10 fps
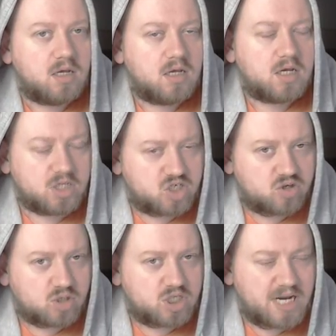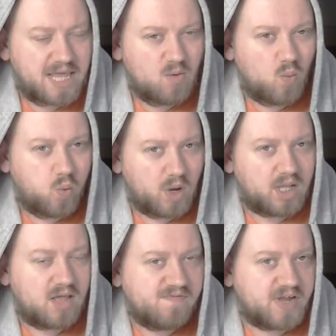construction, it
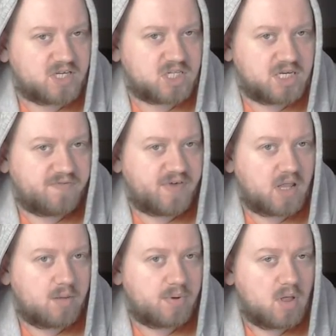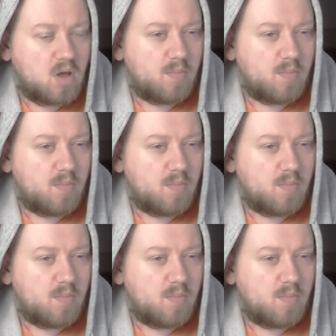will eventually develop.